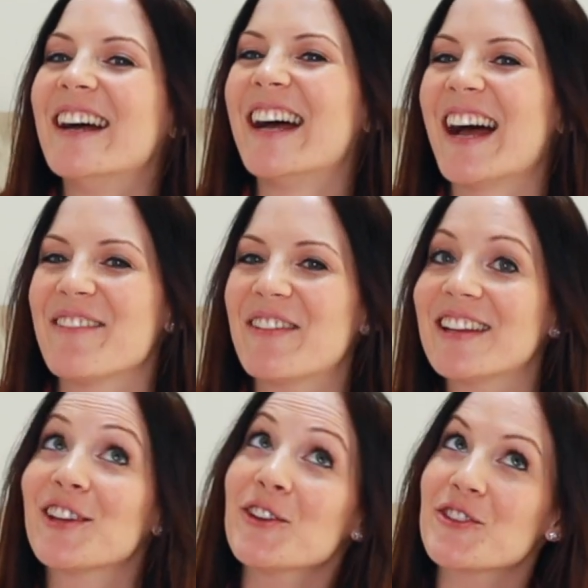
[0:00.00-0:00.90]
I made
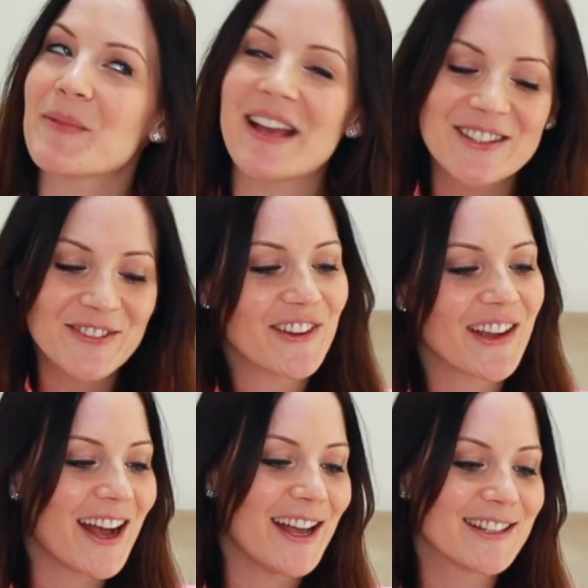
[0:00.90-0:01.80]
a huge mess for you
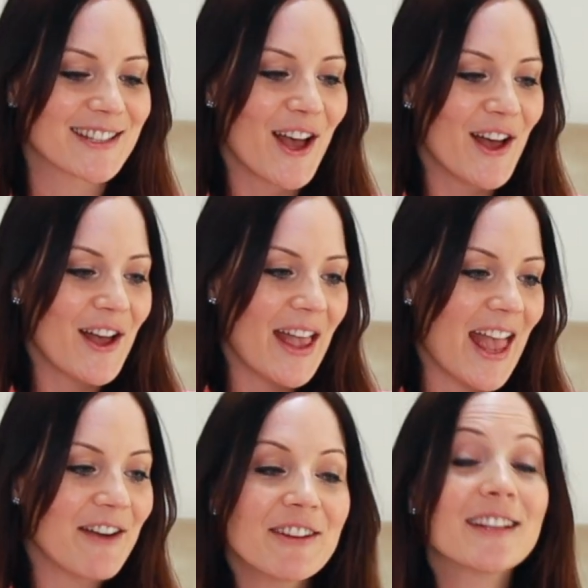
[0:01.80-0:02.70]
guys.
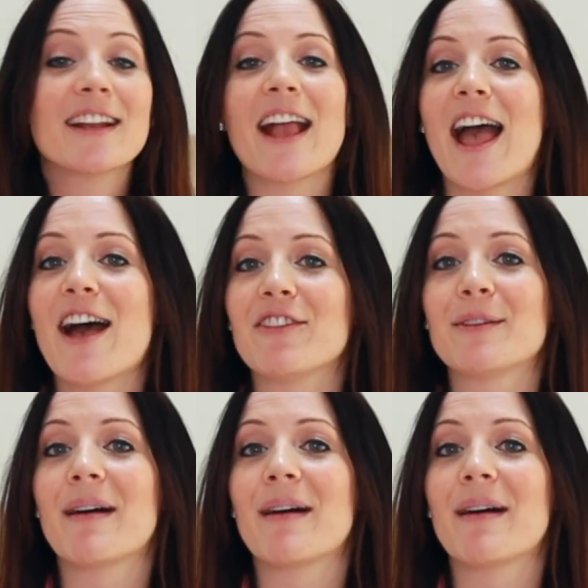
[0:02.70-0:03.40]
Everything that I have in